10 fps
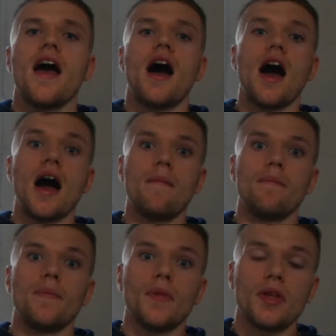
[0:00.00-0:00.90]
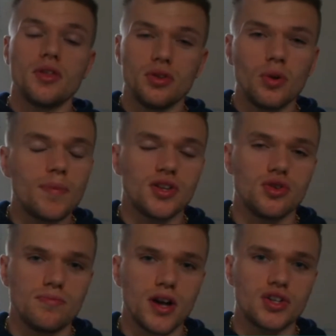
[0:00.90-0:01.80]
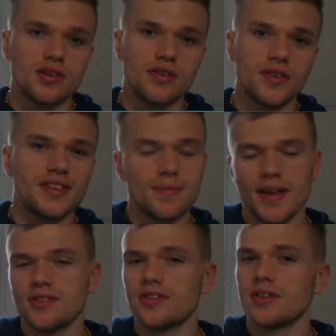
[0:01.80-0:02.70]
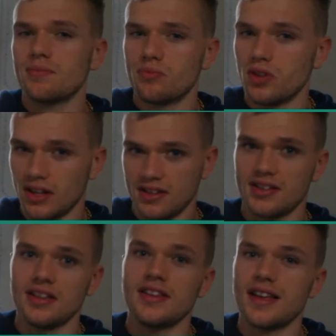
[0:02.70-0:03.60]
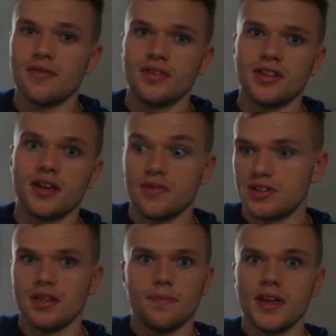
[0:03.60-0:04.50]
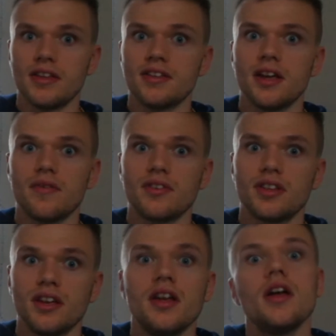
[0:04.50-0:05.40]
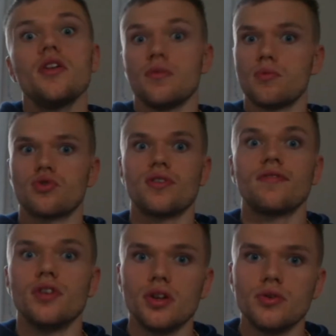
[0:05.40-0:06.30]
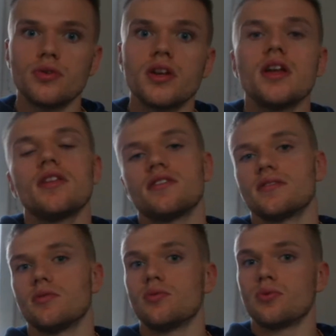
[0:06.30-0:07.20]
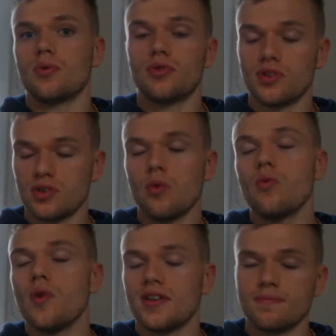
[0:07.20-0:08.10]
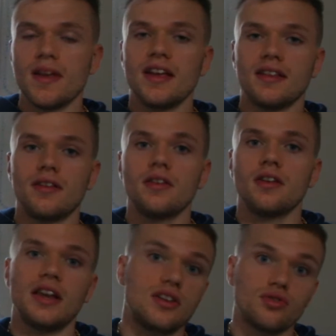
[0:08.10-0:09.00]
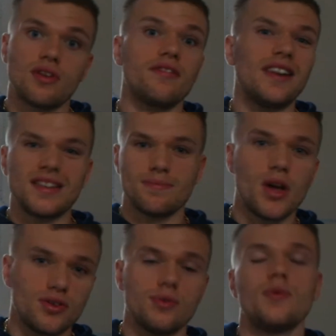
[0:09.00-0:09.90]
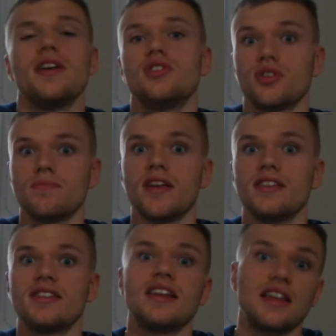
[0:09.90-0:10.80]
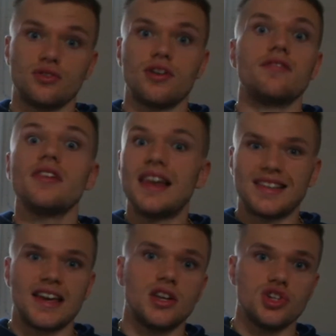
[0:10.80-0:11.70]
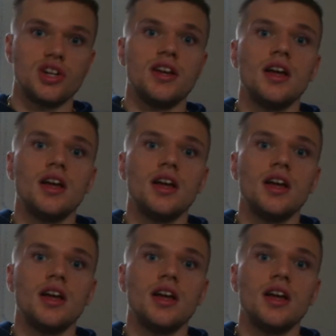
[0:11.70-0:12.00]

Not by too much, however. Depends on the, like I say, the depth of the deficit. The bigger the deficit, the more strength you lose. Doesn't always mean less strength, less muscle. It just means less strength, less energy.